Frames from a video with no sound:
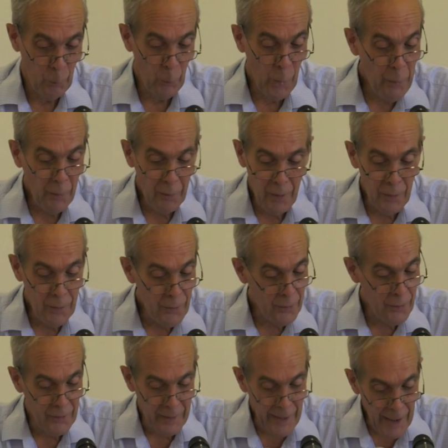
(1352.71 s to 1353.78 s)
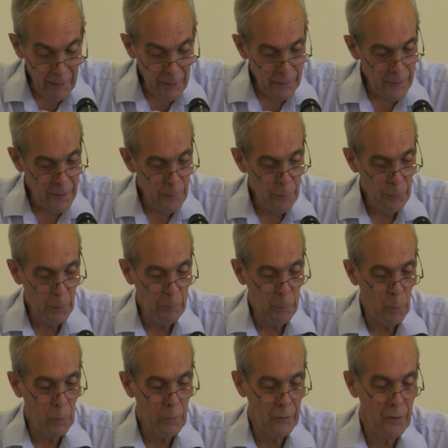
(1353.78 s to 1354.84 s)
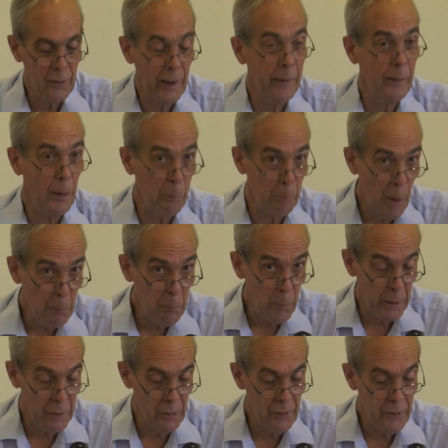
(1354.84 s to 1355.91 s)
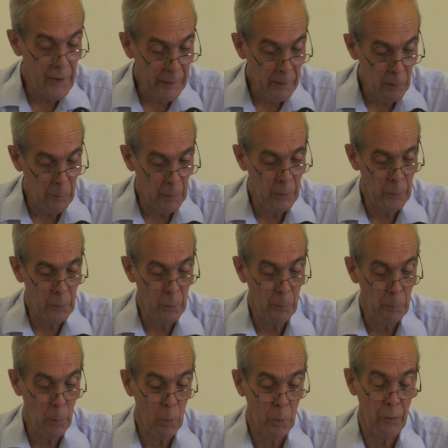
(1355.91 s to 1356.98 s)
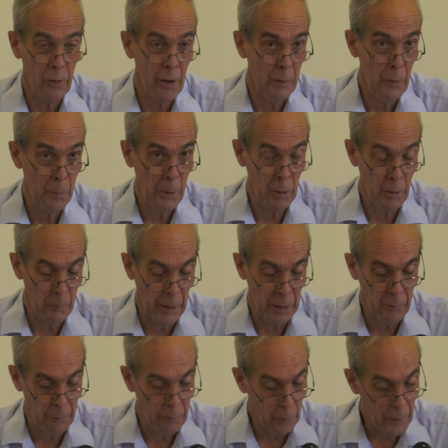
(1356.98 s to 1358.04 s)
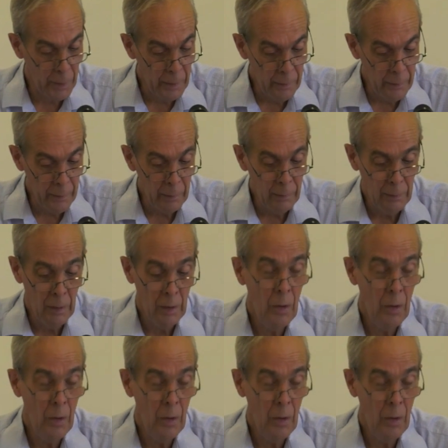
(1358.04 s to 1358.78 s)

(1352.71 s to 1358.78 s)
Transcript: whether as narrative reports like the published settlement reports I spoke about for India,